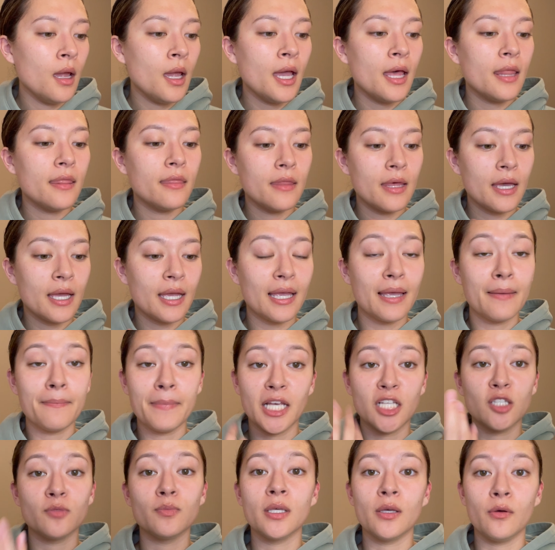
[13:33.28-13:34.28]
that it
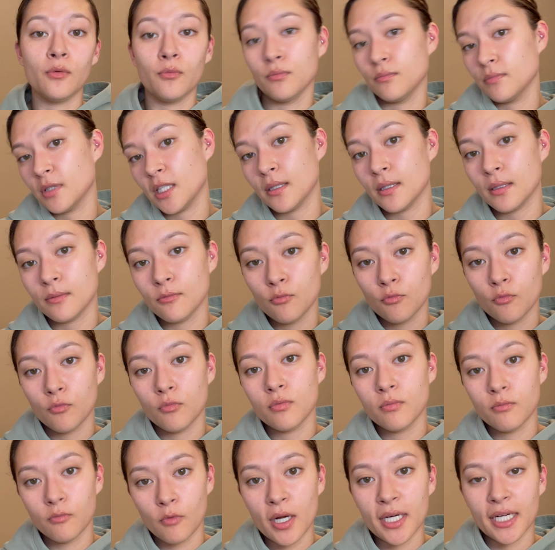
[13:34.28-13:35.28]
makes me
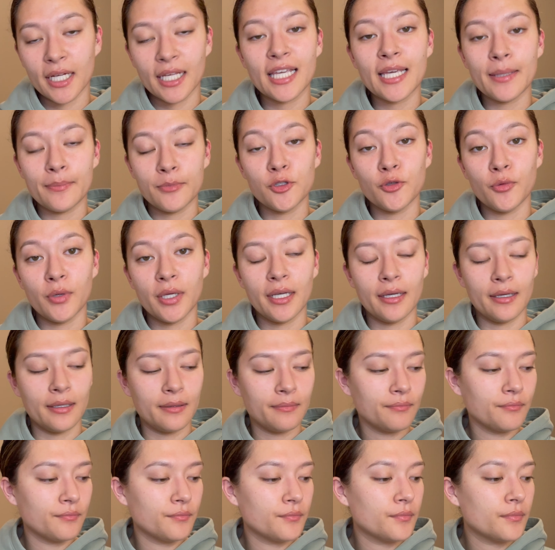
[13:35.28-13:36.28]
want to keep doing it.
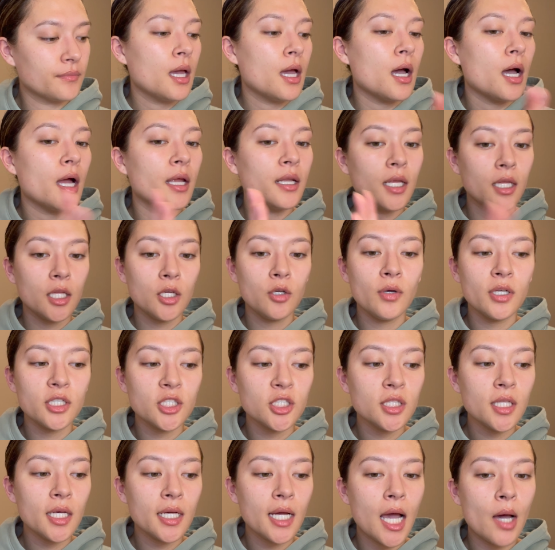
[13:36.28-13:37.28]
Another question
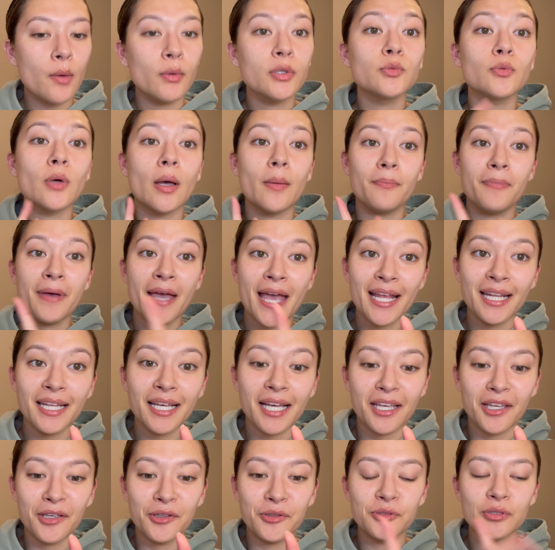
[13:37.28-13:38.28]
I got was what pen I
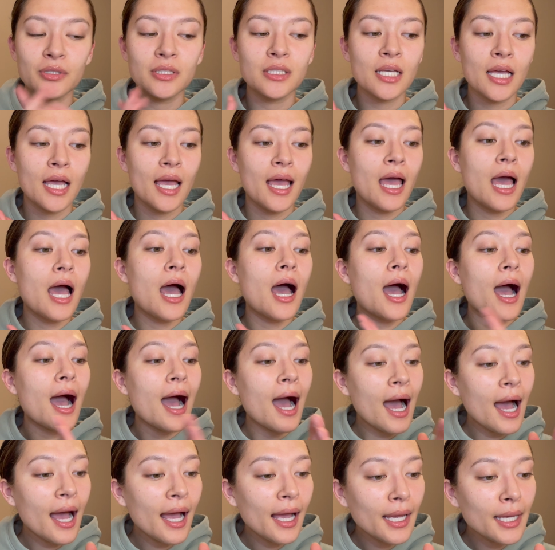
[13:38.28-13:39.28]
used.
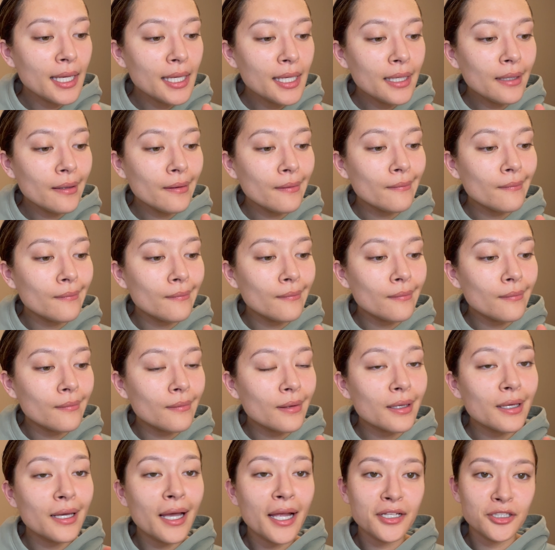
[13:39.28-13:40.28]
I
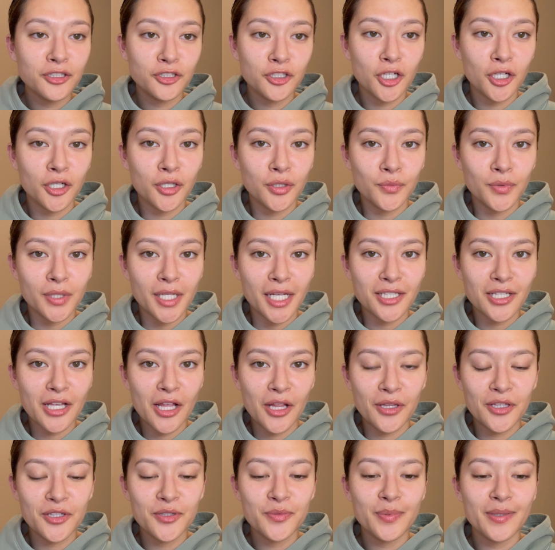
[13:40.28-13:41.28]
kind of chuckled when I saw
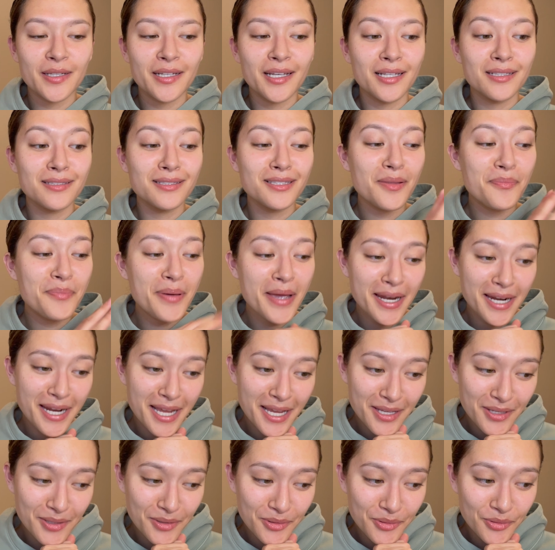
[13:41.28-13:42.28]
this because the pen I
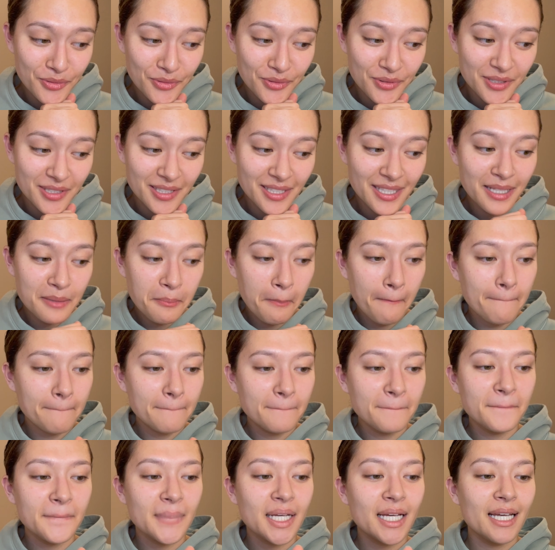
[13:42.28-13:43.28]
use
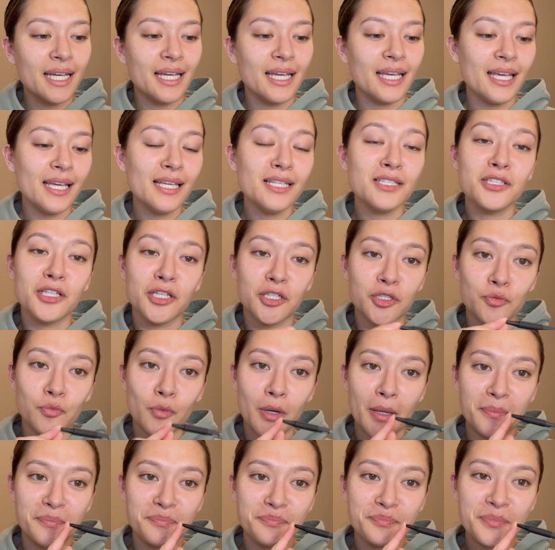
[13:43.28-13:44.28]
is this one.